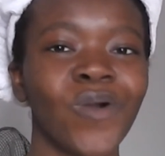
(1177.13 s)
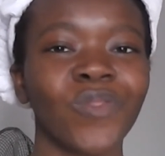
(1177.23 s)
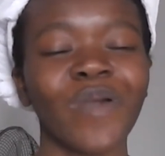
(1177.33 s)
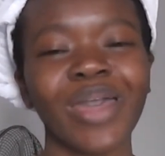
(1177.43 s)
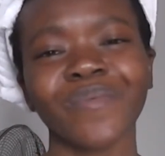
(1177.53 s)

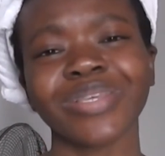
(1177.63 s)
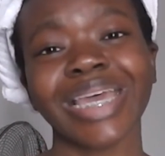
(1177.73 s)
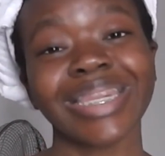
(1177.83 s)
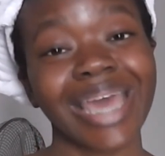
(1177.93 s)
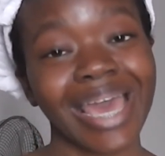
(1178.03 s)
the way it was
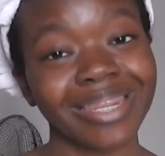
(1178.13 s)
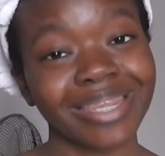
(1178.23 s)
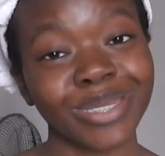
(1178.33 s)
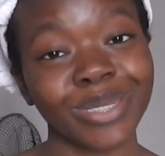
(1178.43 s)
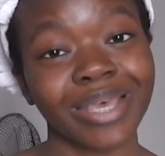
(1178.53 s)

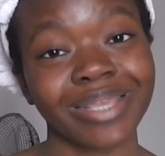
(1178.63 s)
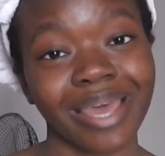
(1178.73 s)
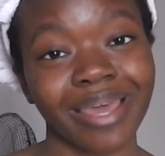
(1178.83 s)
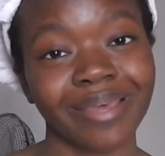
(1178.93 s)
intended, should I say?